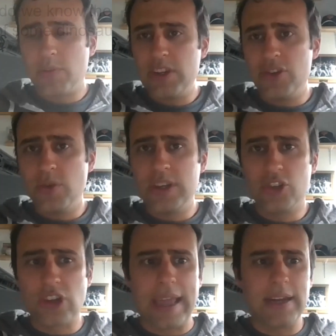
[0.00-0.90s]
we do in
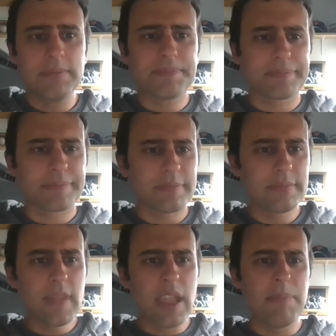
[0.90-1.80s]
China.
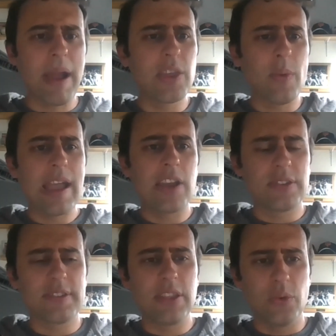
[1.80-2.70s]
And by the way, I
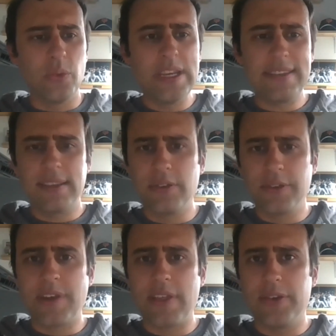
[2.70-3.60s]
should say the reason
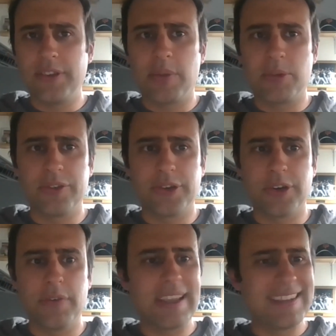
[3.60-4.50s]
those feathers are
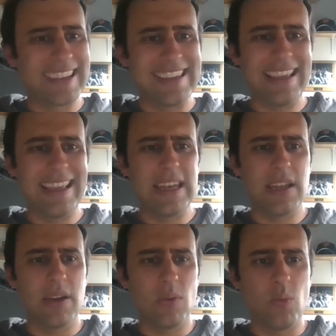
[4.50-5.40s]
preserved is, again,
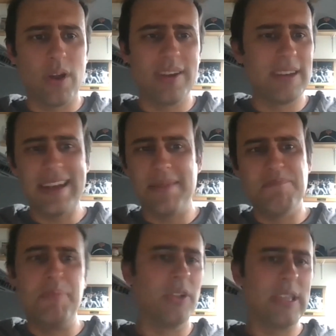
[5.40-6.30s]
a 1 in a
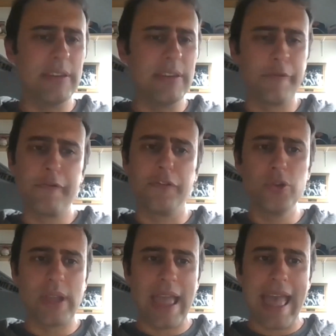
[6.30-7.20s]
billion
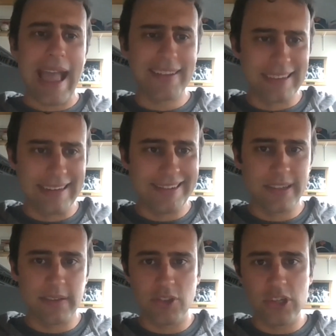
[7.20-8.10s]
fluke accident
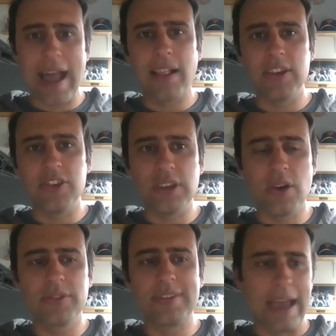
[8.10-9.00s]
of geology.
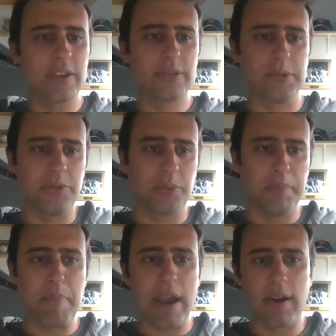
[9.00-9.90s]
Those dinosaurs were
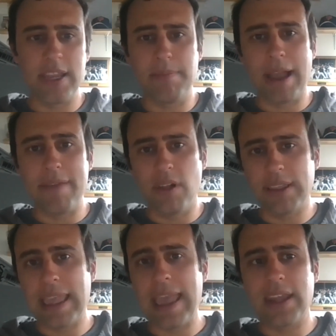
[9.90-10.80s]
buried by
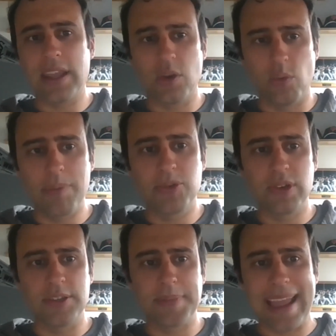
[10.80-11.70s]
volcanic
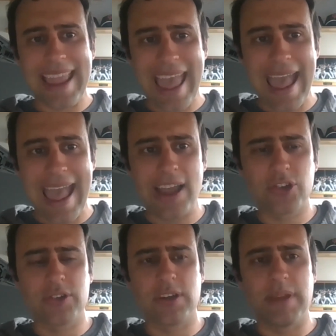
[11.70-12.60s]
eruptions, by ash
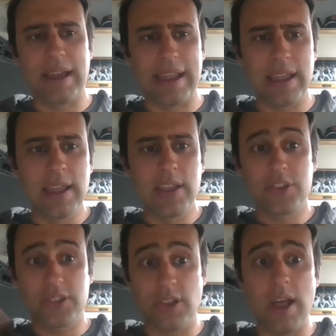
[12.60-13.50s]
and by
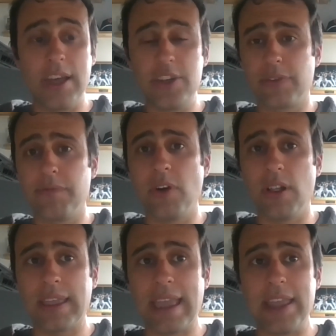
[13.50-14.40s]
sludge from
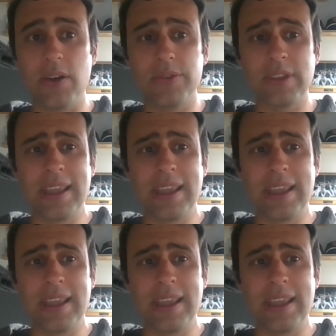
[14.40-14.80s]
volcanoes,